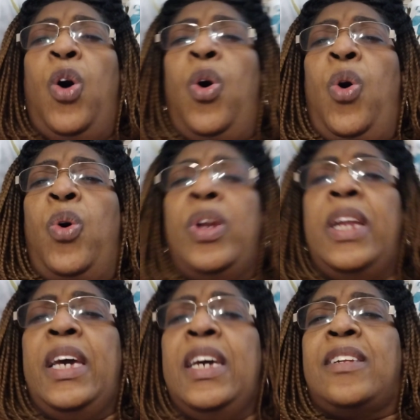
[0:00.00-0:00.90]

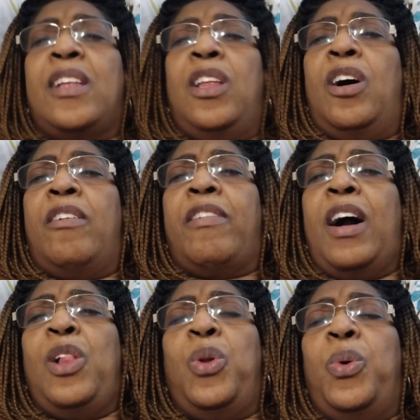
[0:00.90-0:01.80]
only His love
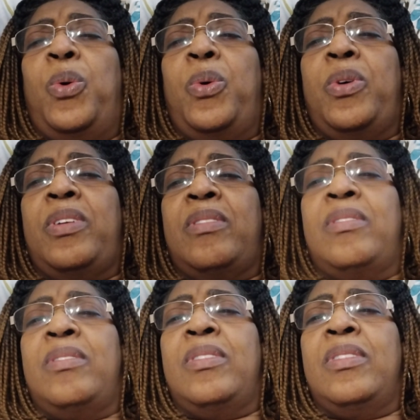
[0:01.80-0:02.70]
alone
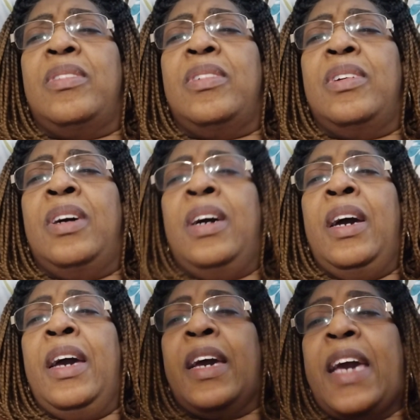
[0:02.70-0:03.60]

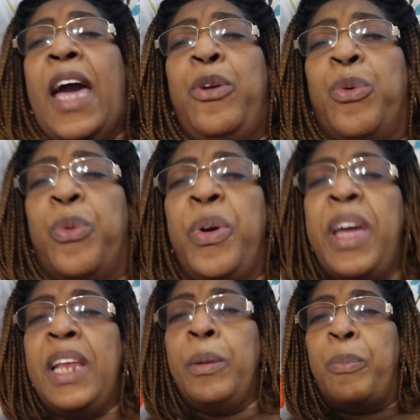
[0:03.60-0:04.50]
can
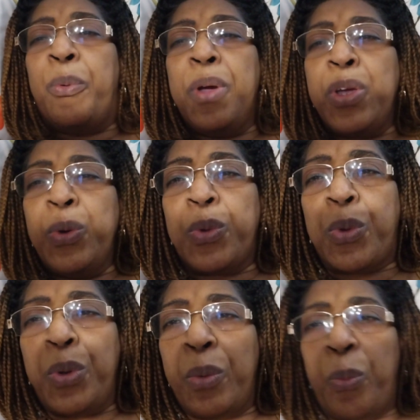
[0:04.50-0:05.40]
really bring you
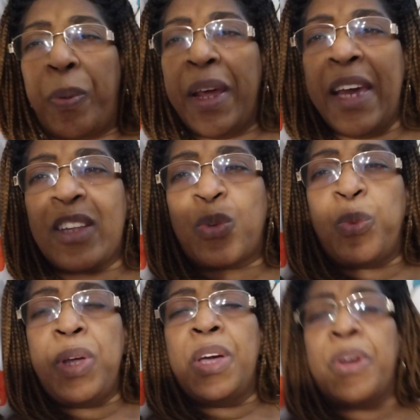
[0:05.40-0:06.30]
to the place
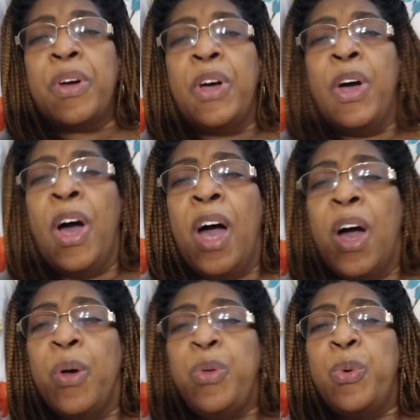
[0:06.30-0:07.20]
where
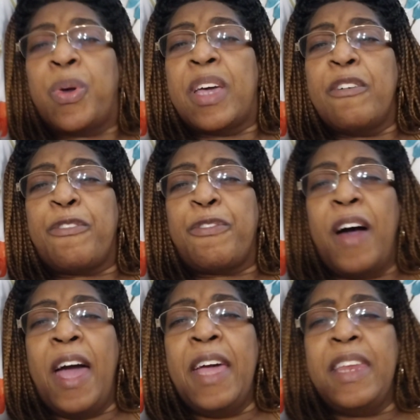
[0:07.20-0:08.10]
you can
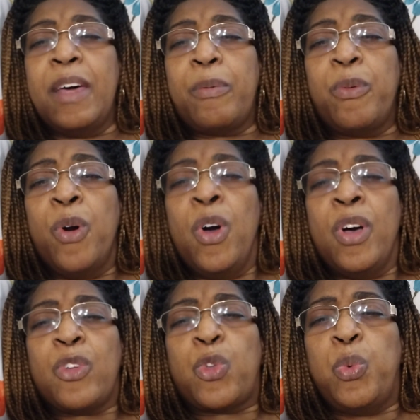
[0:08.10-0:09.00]
find the
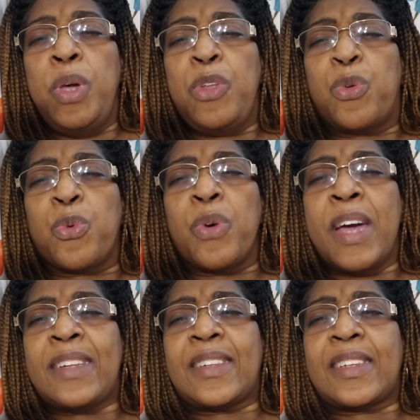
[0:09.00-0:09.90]
sweet
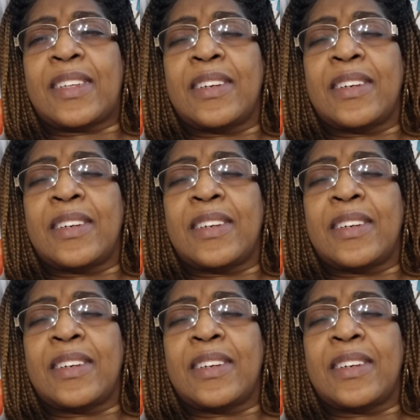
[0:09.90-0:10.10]
rest,